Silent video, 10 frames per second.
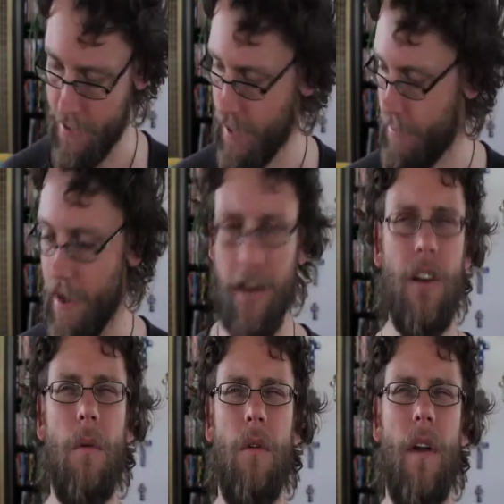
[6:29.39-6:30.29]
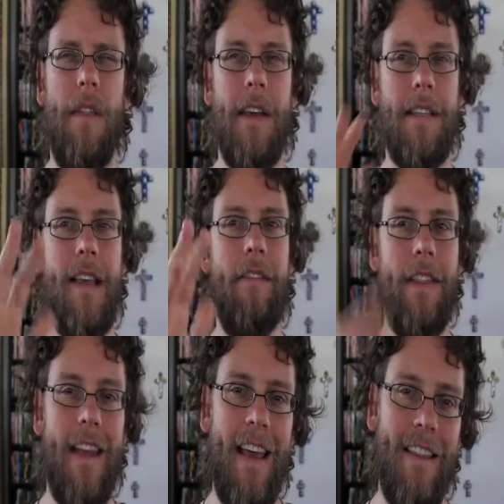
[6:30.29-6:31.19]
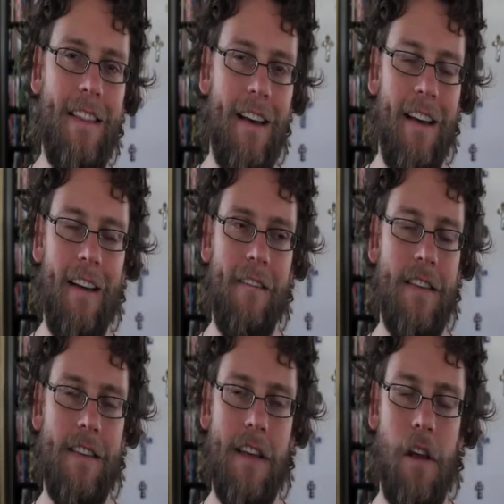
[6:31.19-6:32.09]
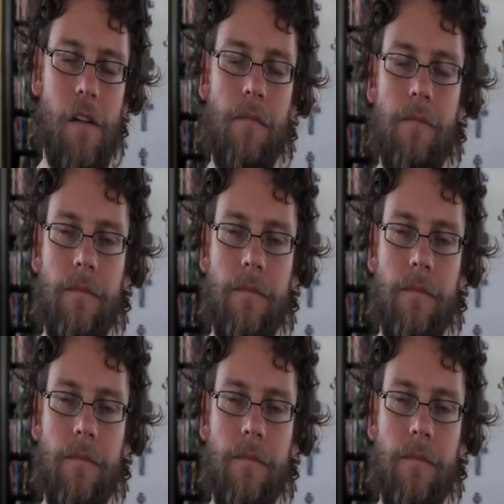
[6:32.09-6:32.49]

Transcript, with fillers: it's going to be October, I think, 7th and 8th of this year,